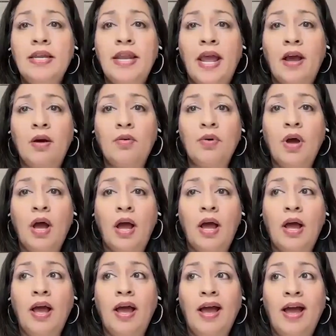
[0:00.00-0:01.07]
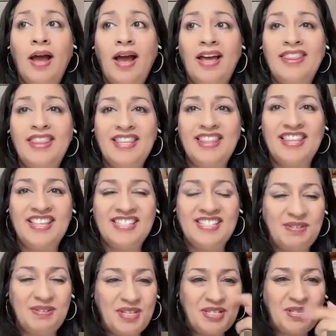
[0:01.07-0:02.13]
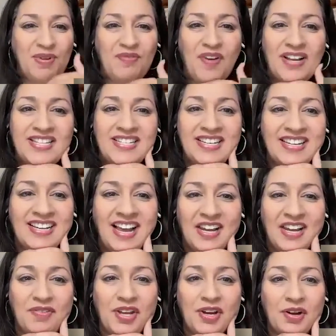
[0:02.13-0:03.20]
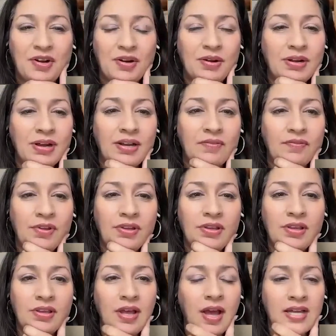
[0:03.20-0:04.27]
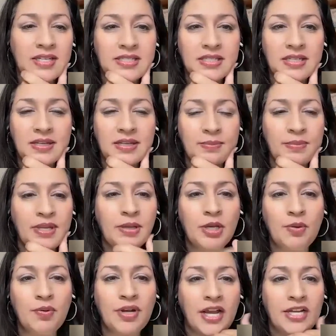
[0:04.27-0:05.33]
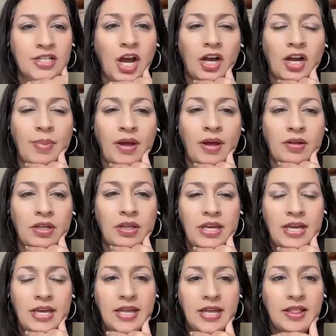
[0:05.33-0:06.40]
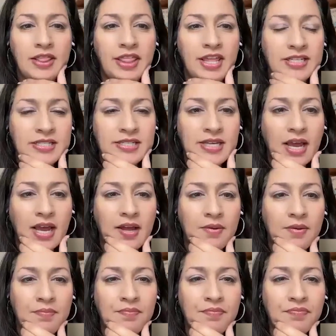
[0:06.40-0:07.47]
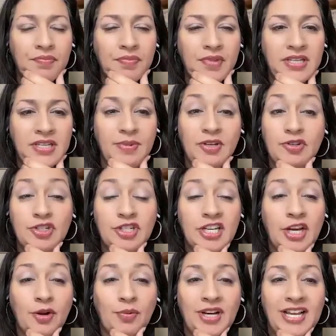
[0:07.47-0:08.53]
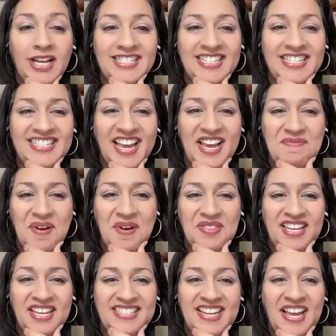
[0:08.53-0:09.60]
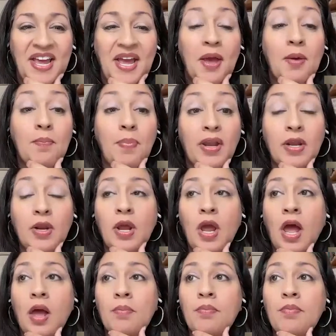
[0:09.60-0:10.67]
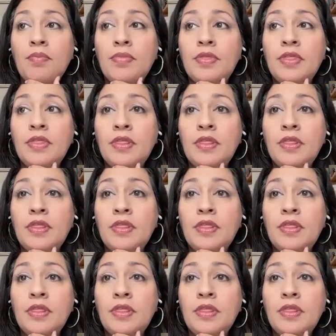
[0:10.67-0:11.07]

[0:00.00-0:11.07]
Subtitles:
Now, I think that this will be fun to kind of hear us, Hugh and I, talk about this, because I'm interested in hear what he has to say about this. But when